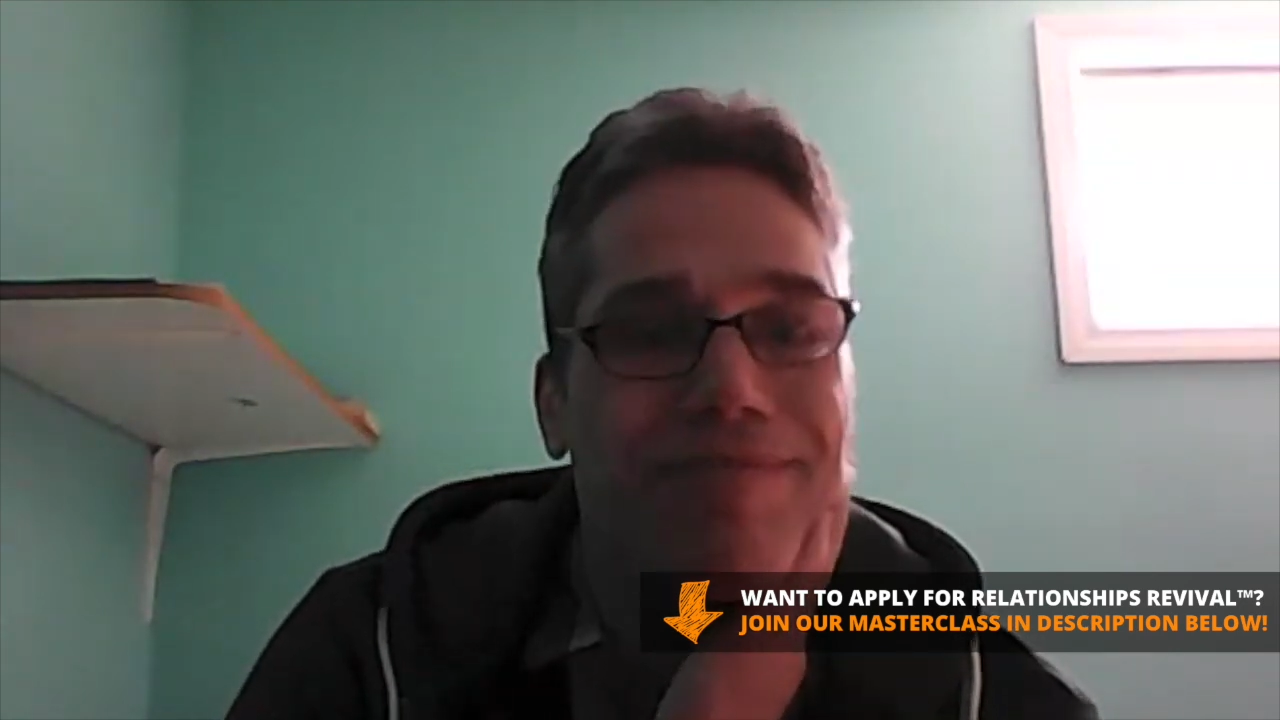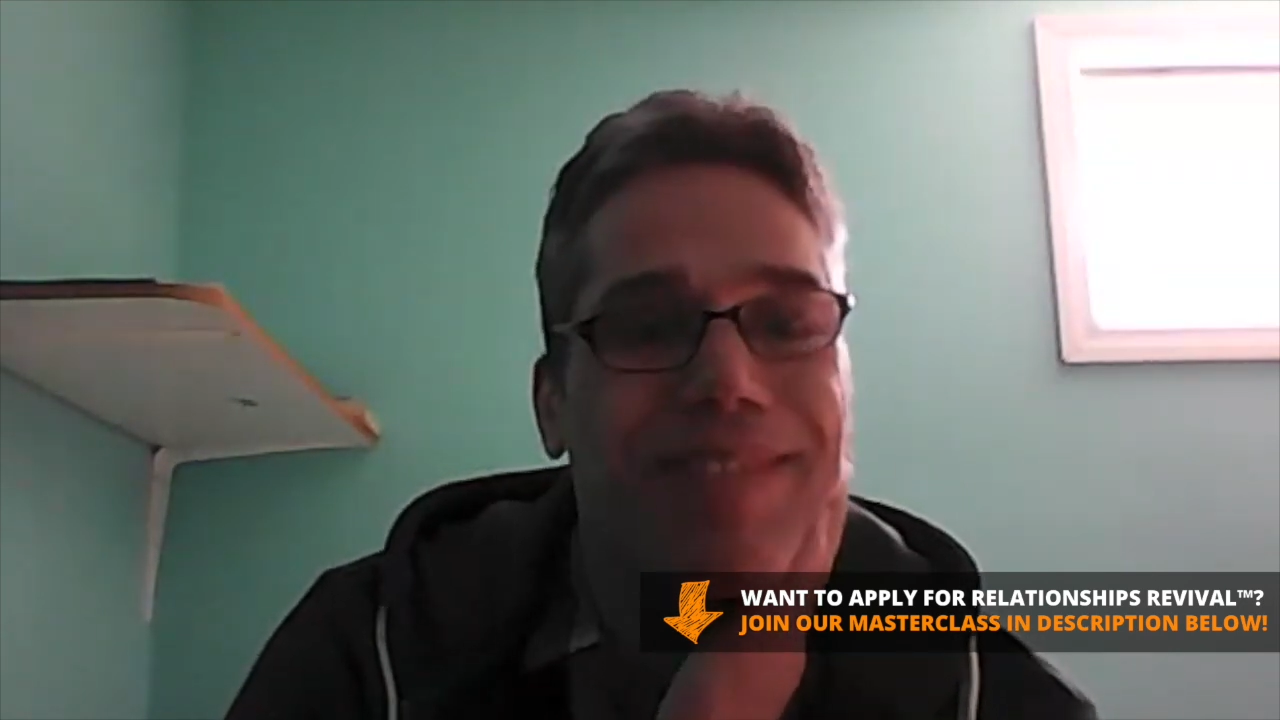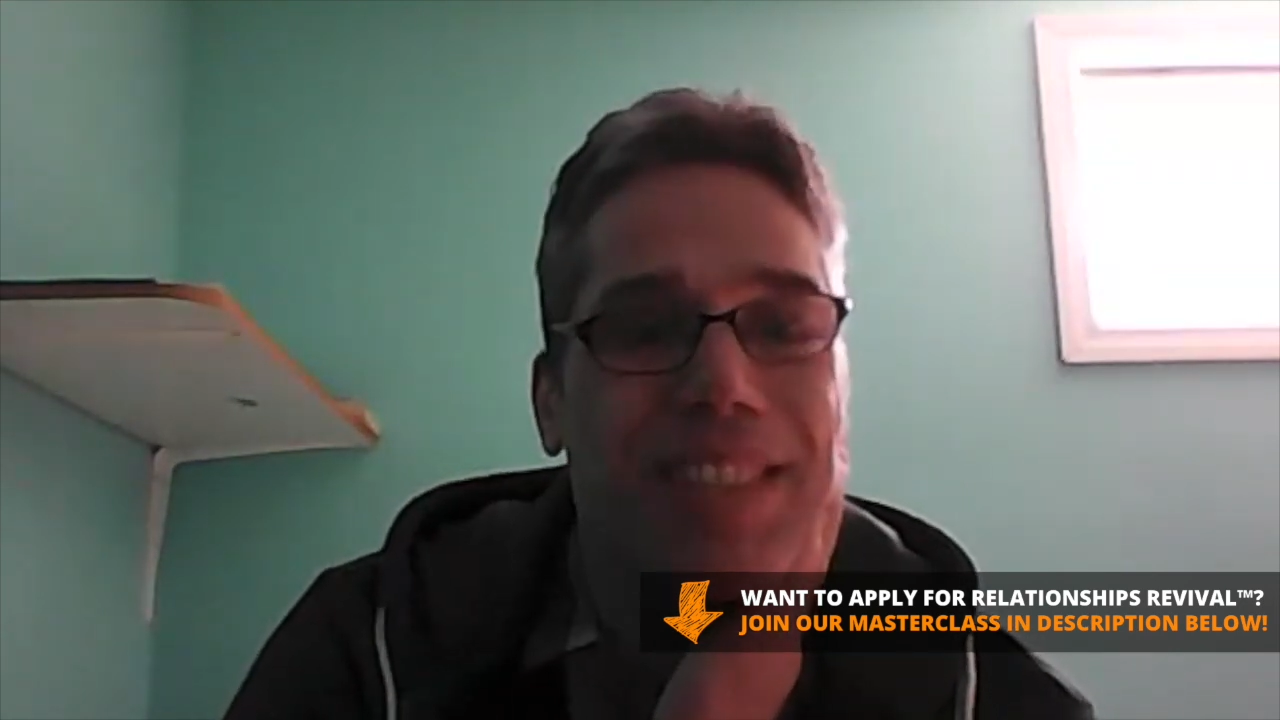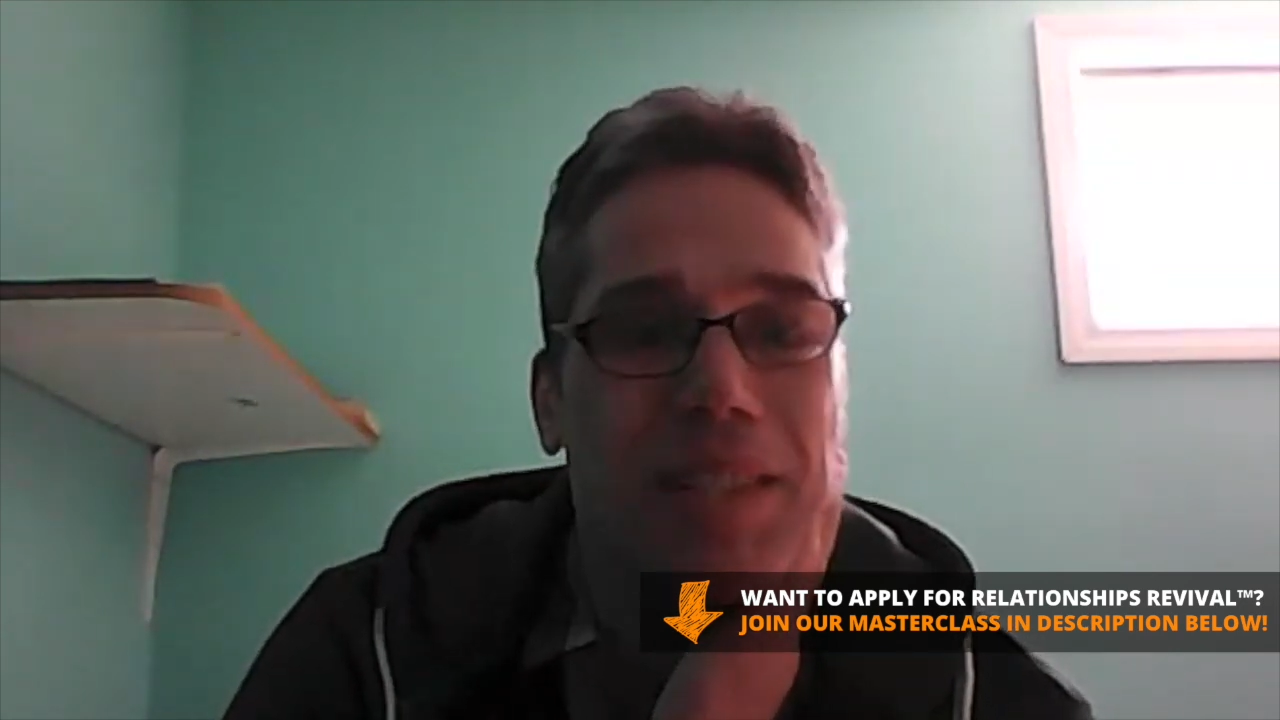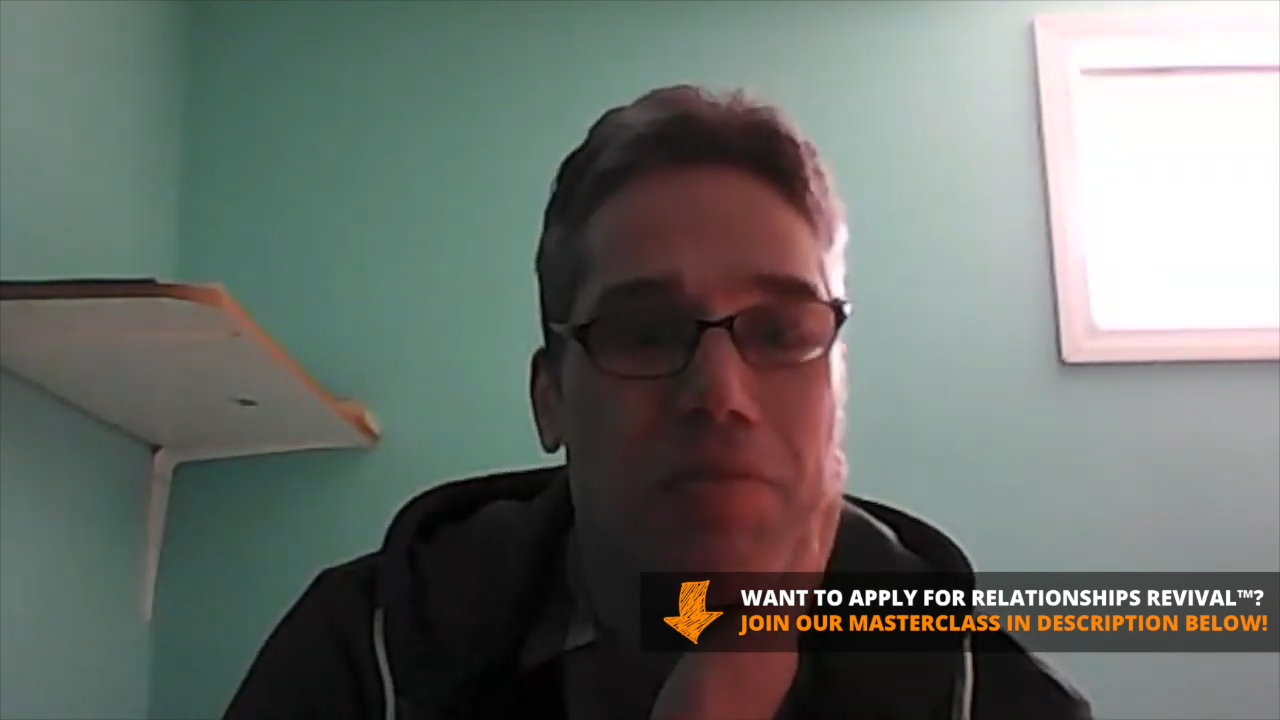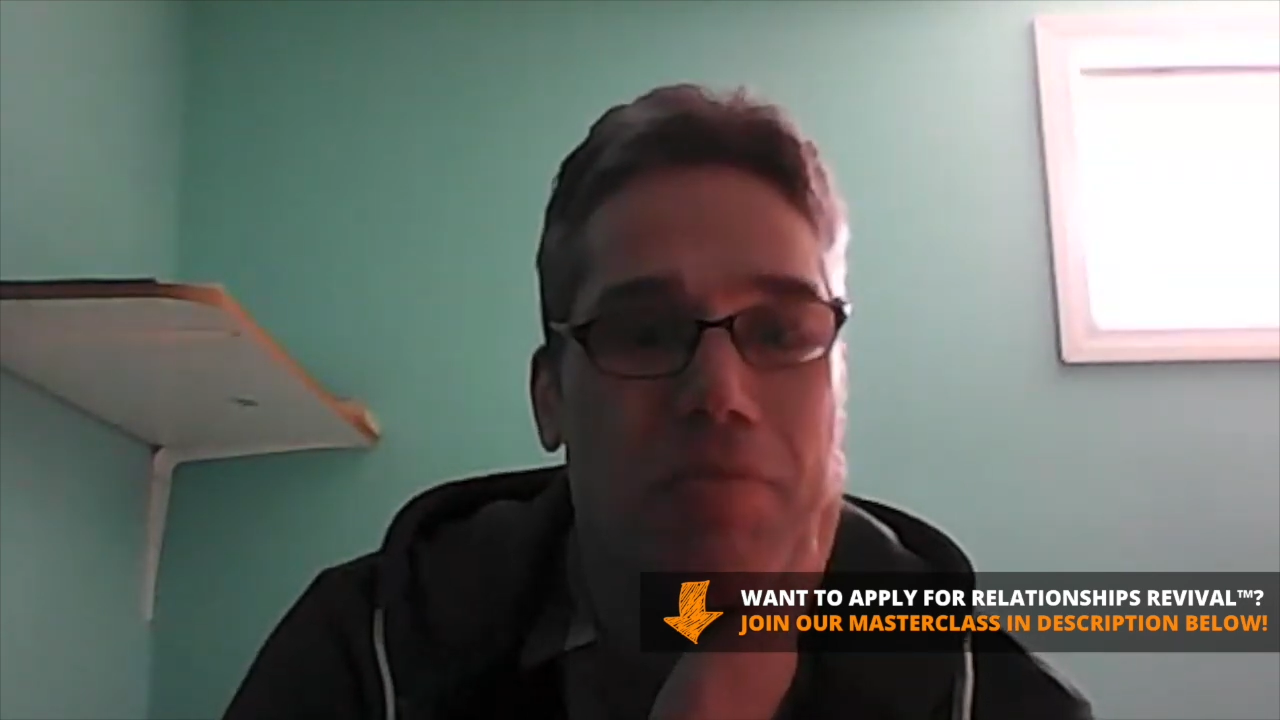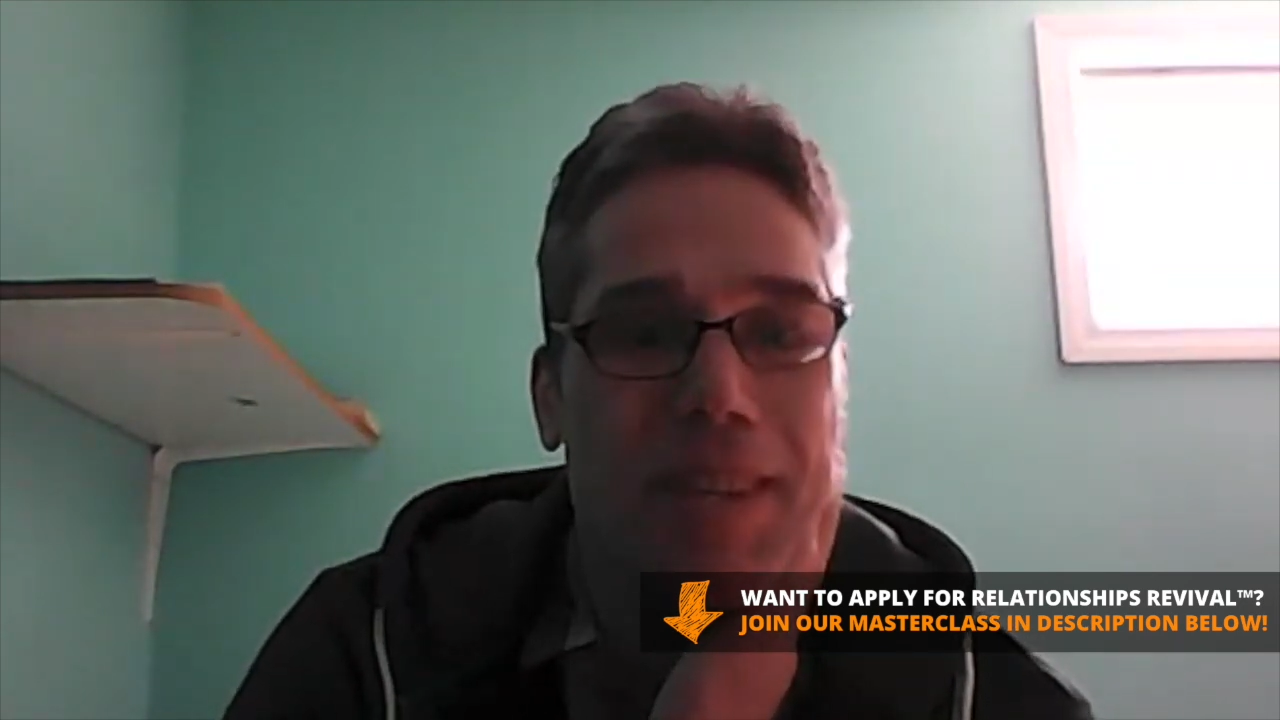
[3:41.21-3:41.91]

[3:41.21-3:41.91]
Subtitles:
listening to